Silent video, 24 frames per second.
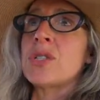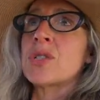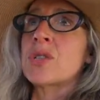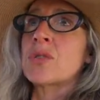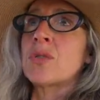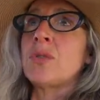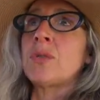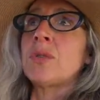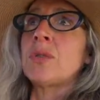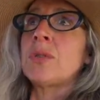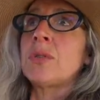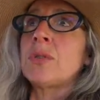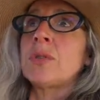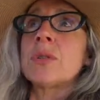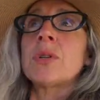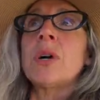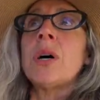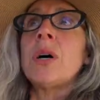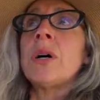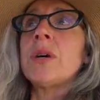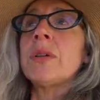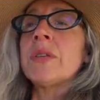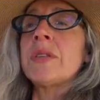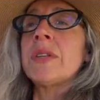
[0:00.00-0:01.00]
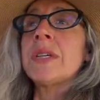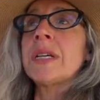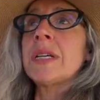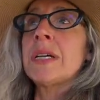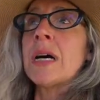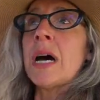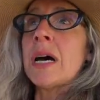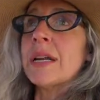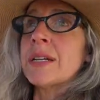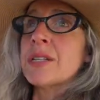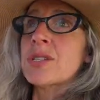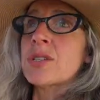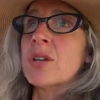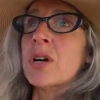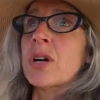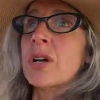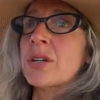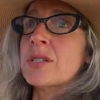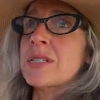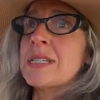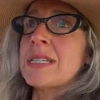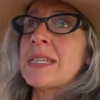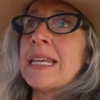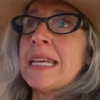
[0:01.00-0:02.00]
school called the Goddess
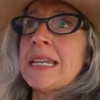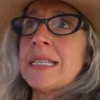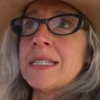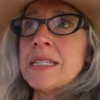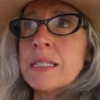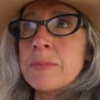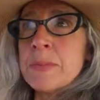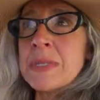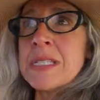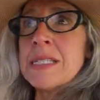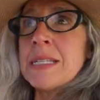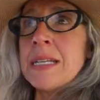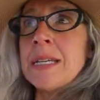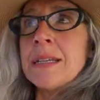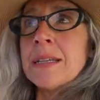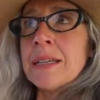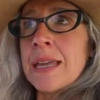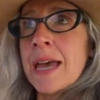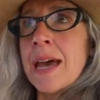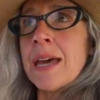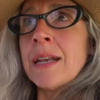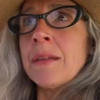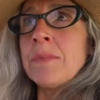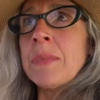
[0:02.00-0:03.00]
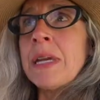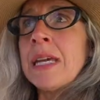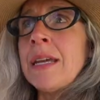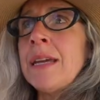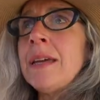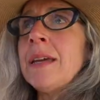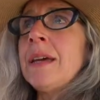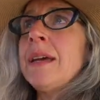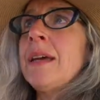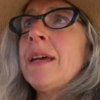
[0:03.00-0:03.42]
Arts and Intimacy Academy.